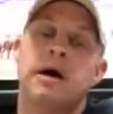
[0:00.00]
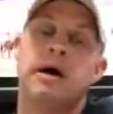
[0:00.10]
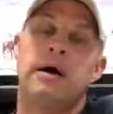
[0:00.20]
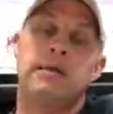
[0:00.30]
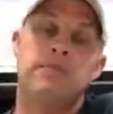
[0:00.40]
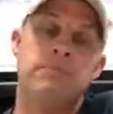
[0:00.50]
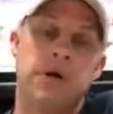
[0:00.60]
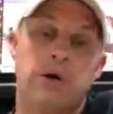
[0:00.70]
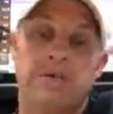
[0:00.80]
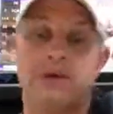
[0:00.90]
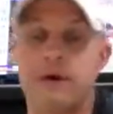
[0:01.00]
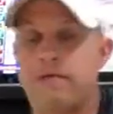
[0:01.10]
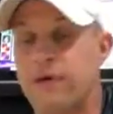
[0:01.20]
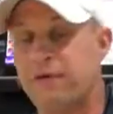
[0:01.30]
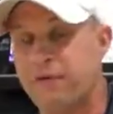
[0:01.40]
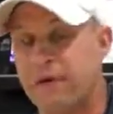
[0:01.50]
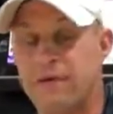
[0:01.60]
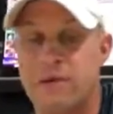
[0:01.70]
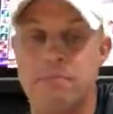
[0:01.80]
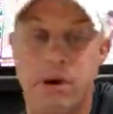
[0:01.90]
if
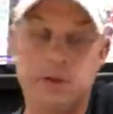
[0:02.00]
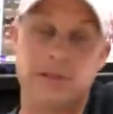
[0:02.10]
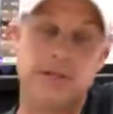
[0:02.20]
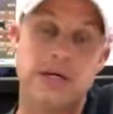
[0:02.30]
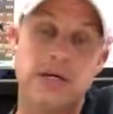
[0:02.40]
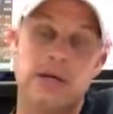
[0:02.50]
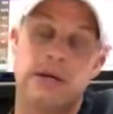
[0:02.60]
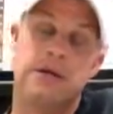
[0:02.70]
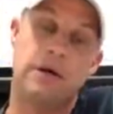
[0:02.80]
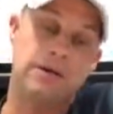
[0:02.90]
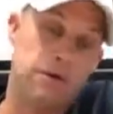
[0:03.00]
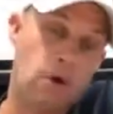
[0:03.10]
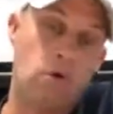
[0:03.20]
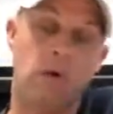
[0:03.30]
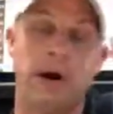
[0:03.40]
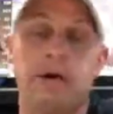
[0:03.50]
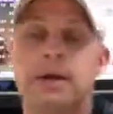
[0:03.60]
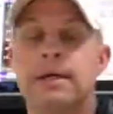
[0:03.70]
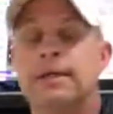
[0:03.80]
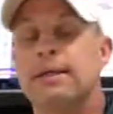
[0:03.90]
he bunts Didi and it doesn't go right,
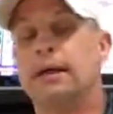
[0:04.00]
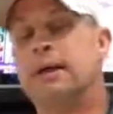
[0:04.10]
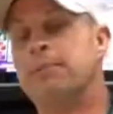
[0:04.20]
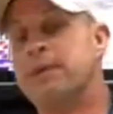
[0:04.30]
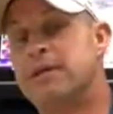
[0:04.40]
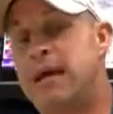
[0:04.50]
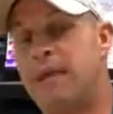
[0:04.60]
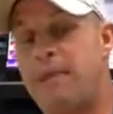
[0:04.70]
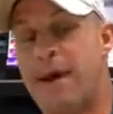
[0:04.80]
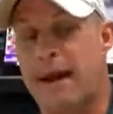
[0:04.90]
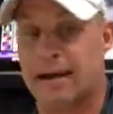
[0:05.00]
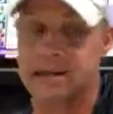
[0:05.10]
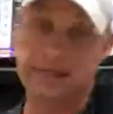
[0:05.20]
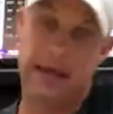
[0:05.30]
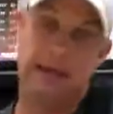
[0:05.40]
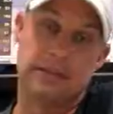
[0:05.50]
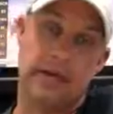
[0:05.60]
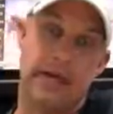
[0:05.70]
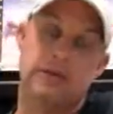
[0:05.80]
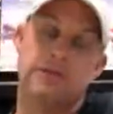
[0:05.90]
you take the bat out of Stanton's
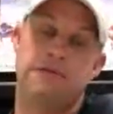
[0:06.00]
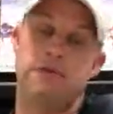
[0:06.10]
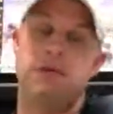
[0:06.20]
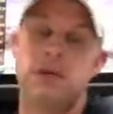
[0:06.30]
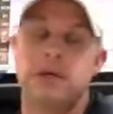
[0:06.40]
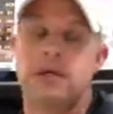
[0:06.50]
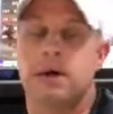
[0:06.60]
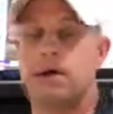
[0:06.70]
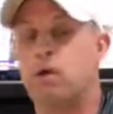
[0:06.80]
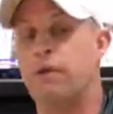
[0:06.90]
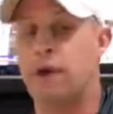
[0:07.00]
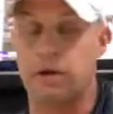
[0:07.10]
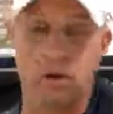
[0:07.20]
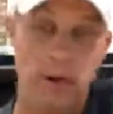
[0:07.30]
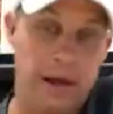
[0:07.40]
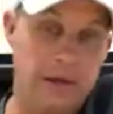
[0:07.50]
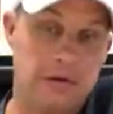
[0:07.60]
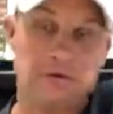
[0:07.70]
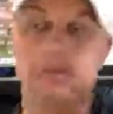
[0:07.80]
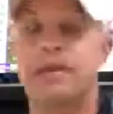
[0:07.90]
hands. If you go the other way,
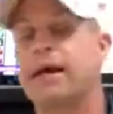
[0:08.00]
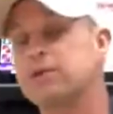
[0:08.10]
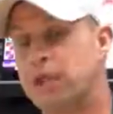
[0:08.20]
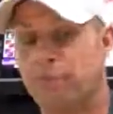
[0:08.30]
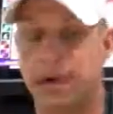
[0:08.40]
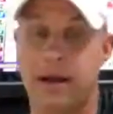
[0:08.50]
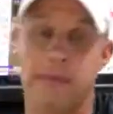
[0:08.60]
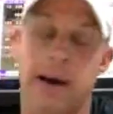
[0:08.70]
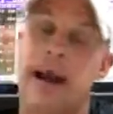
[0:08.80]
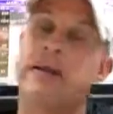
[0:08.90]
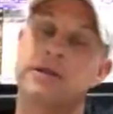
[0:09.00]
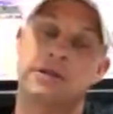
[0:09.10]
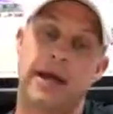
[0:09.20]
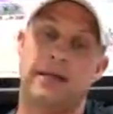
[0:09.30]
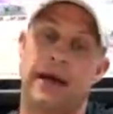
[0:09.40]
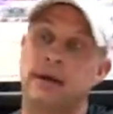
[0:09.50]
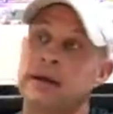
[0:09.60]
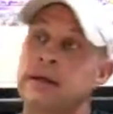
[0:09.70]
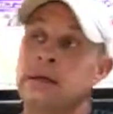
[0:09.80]
there's somebody else complaining about it. I understand that.